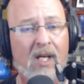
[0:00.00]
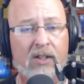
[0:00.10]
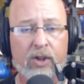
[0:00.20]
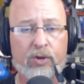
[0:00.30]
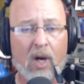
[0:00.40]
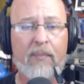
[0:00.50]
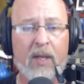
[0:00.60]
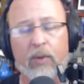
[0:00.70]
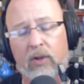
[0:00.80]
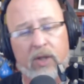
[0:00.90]
to draw
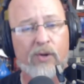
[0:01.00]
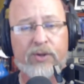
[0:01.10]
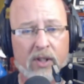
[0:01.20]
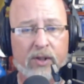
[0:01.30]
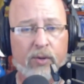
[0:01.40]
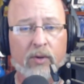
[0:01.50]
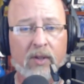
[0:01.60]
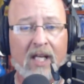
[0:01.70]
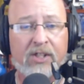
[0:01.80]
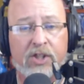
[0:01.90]
people closer into a
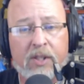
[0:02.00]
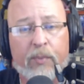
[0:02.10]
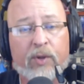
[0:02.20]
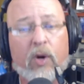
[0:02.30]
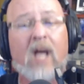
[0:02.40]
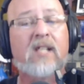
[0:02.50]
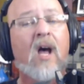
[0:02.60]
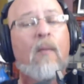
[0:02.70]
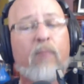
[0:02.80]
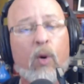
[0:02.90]
relationship with Christ.
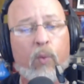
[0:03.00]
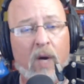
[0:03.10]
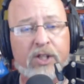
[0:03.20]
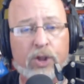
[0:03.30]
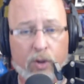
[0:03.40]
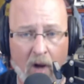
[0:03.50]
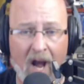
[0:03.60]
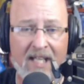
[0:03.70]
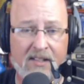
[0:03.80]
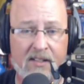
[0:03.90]
But which
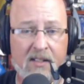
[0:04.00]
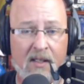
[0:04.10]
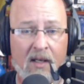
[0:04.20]
Christ?